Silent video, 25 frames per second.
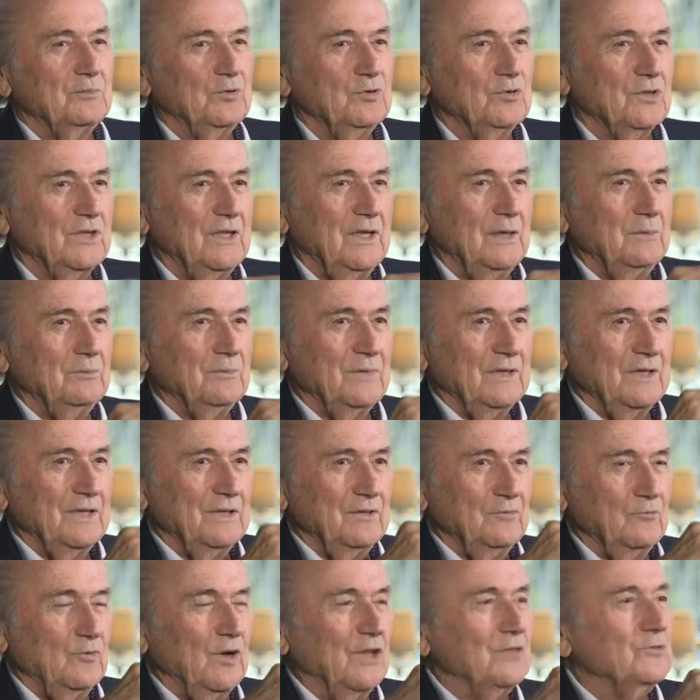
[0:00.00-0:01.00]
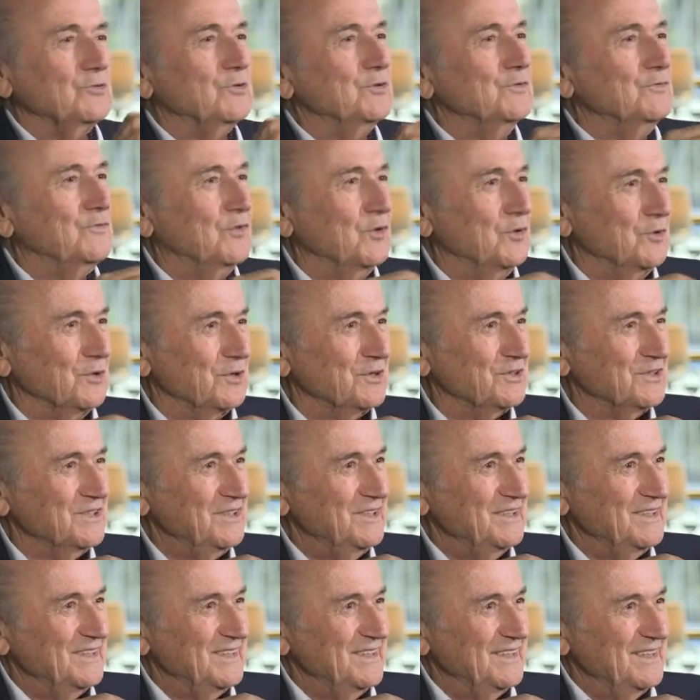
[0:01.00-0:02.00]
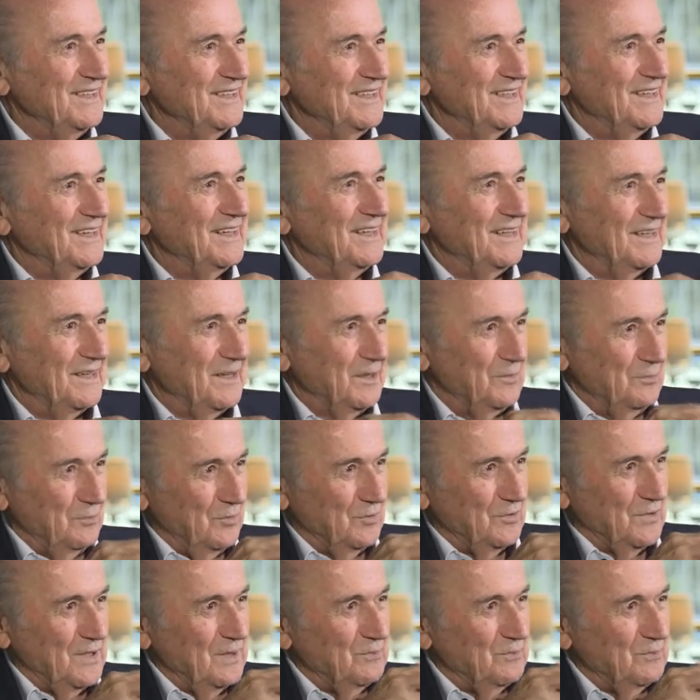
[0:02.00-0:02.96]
put them in 1-4. I put